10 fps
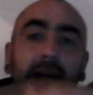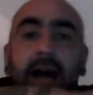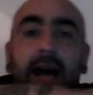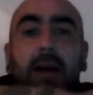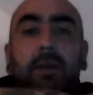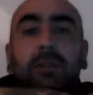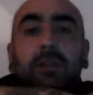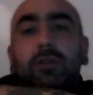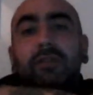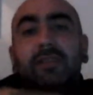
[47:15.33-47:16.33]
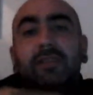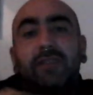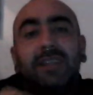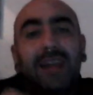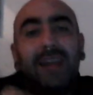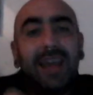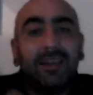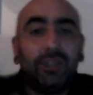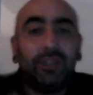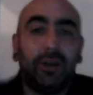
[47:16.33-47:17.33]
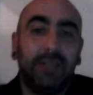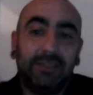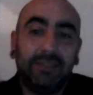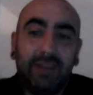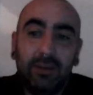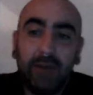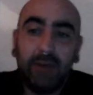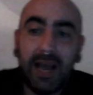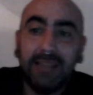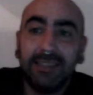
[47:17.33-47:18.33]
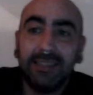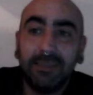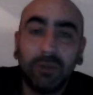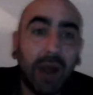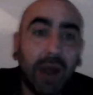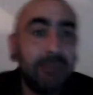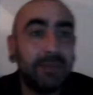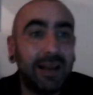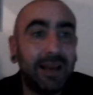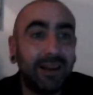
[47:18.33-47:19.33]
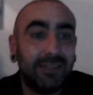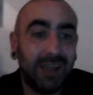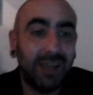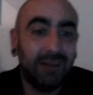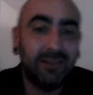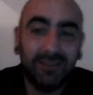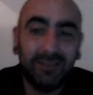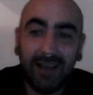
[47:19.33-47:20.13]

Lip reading: And do feel free to like and share this video, guys, and subscribe to my little channel.